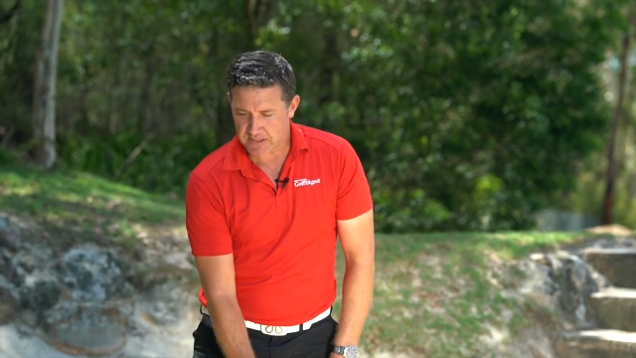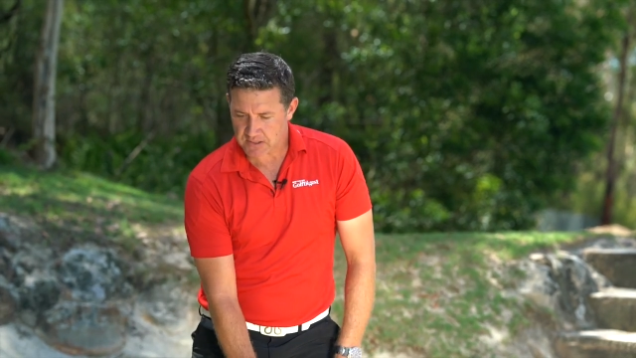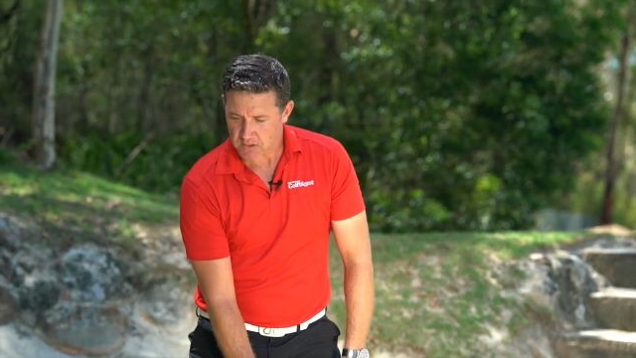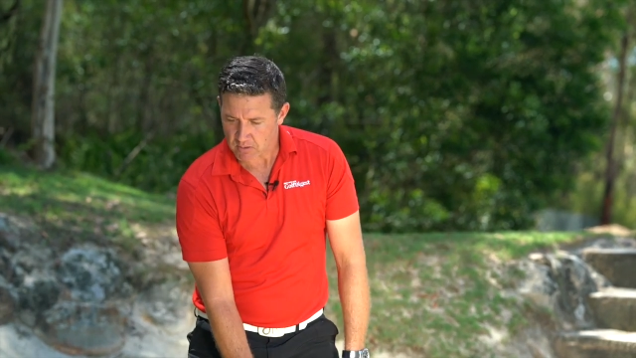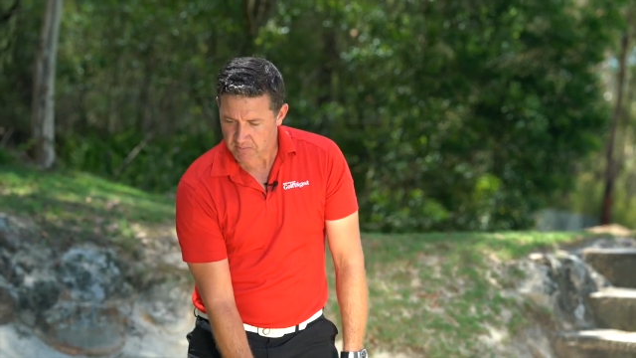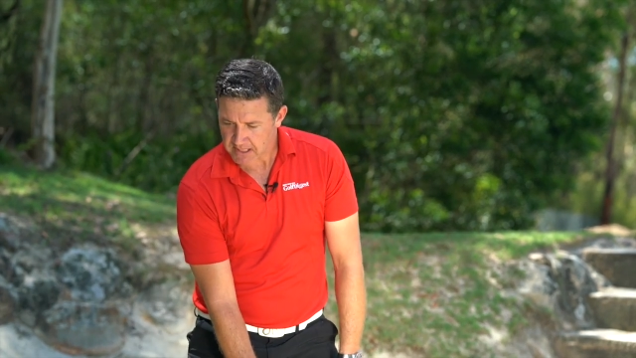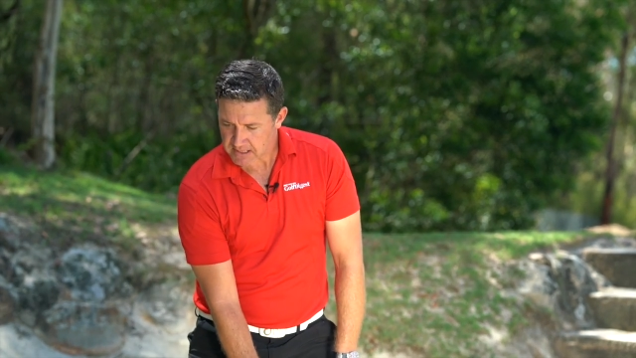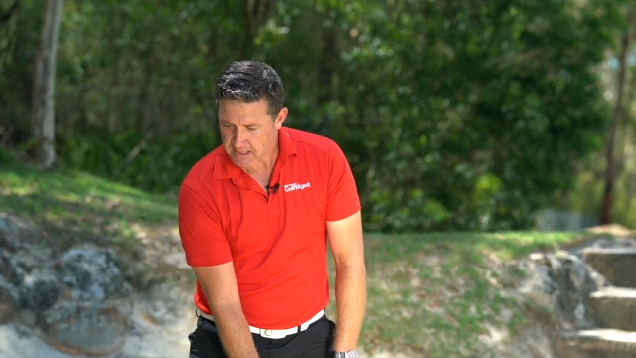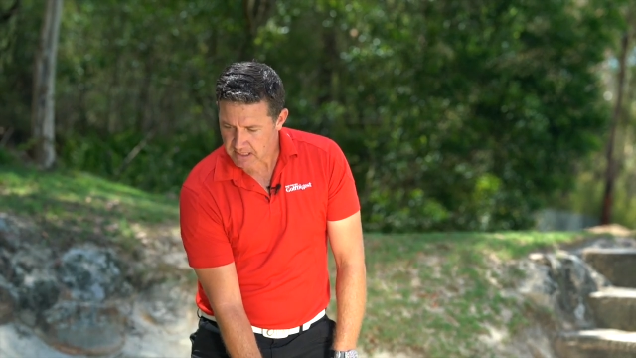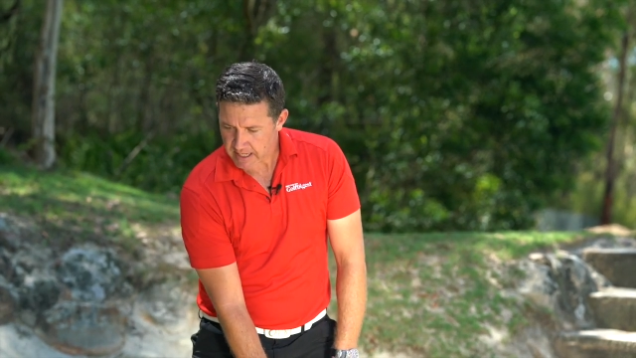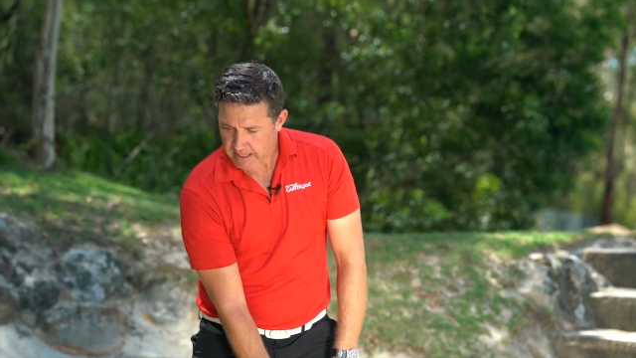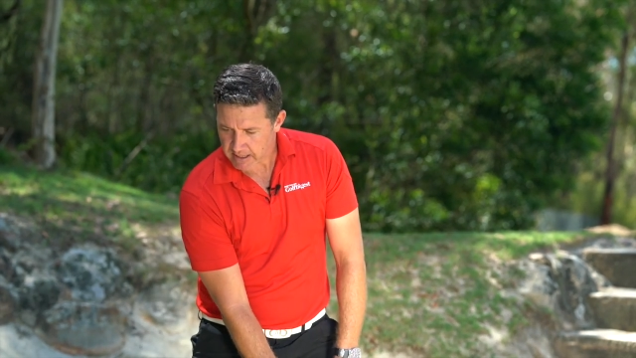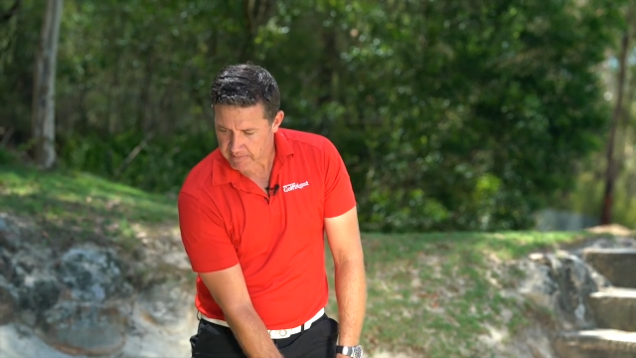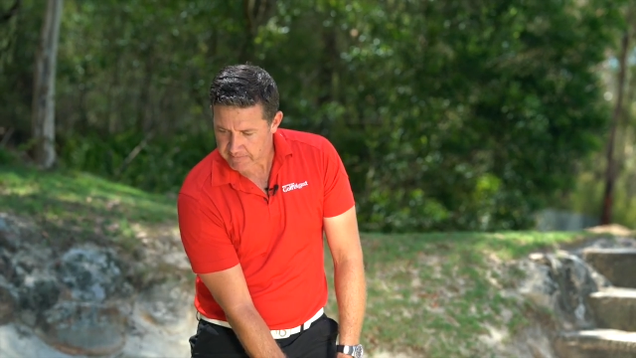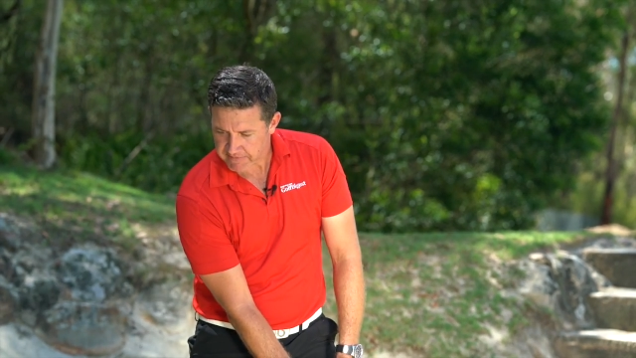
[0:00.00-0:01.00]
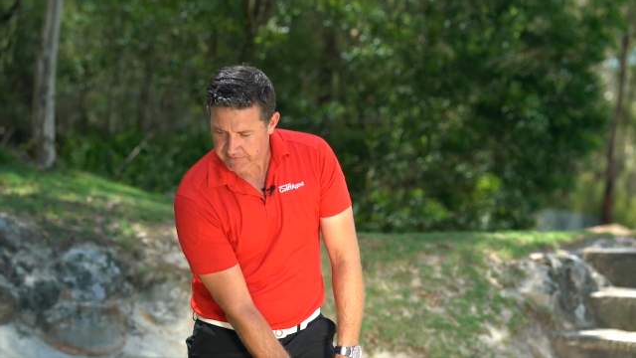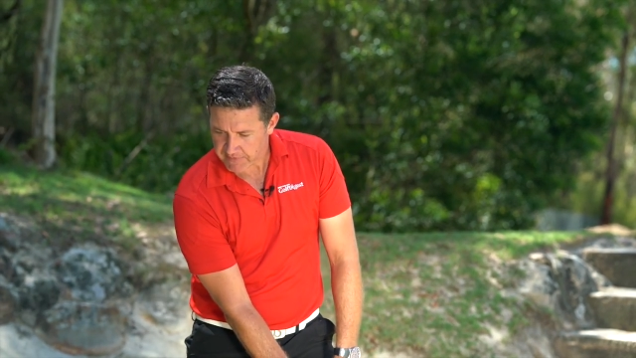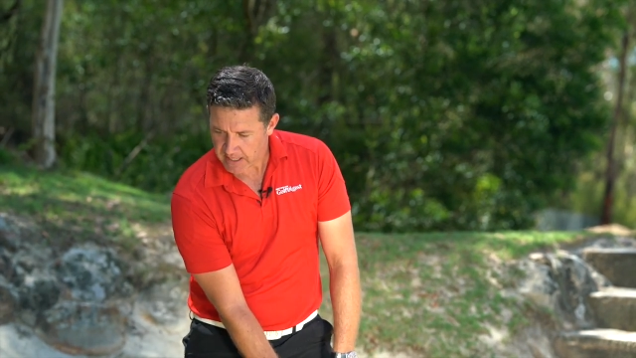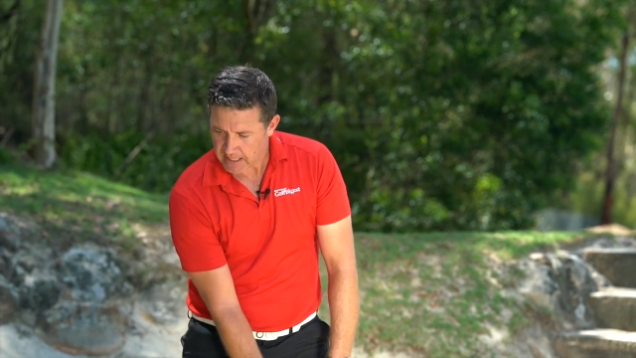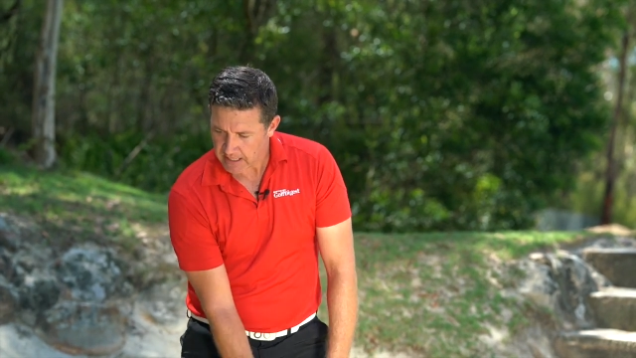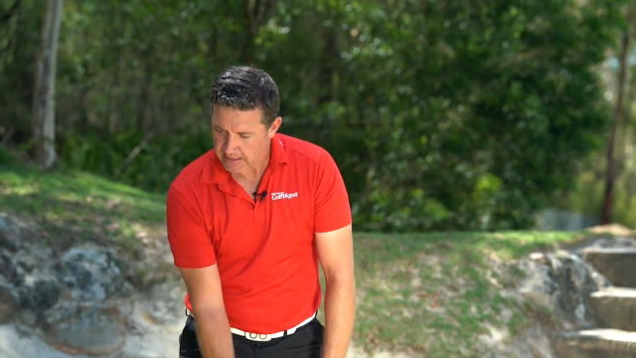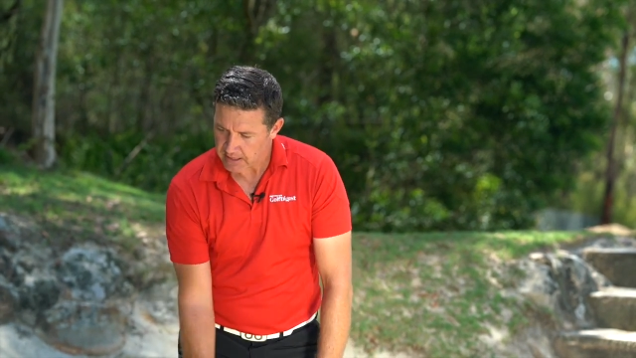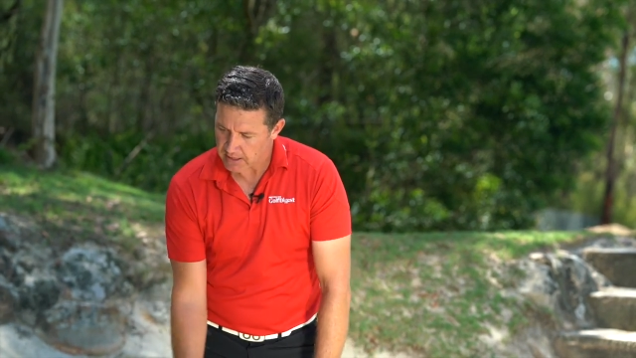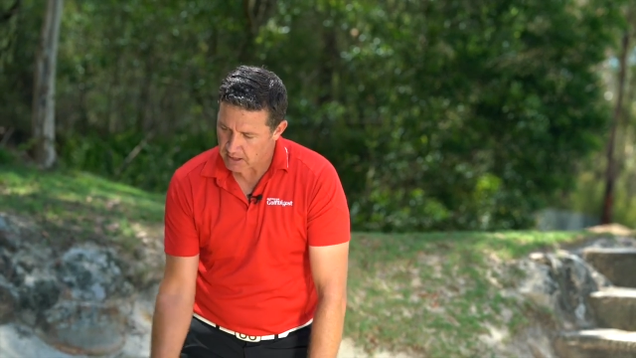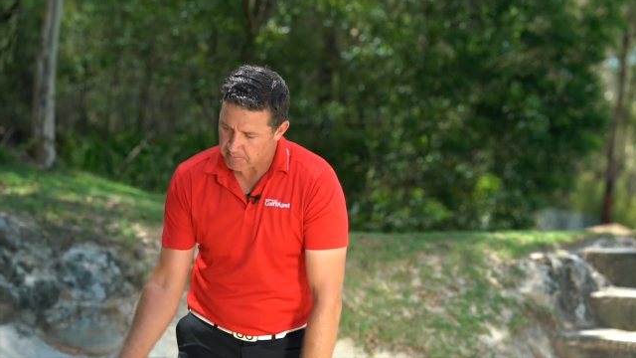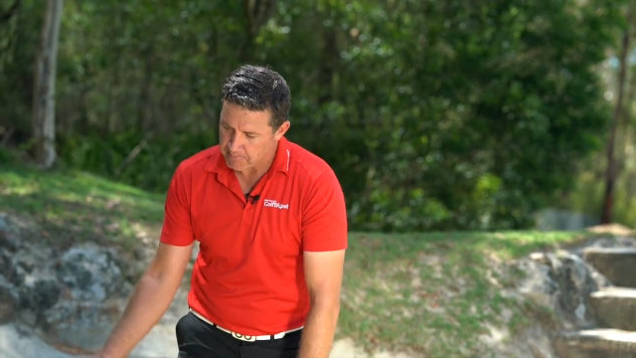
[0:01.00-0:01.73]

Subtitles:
It's almost like I'm feeling that the